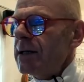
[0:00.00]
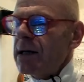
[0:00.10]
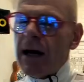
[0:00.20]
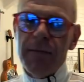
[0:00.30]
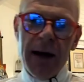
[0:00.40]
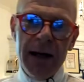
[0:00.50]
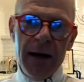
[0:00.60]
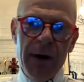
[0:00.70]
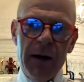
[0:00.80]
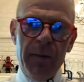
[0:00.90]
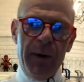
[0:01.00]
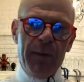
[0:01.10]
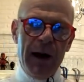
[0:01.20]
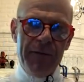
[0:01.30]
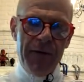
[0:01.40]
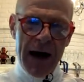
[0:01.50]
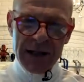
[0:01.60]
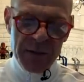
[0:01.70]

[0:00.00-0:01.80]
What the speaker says: many people have asked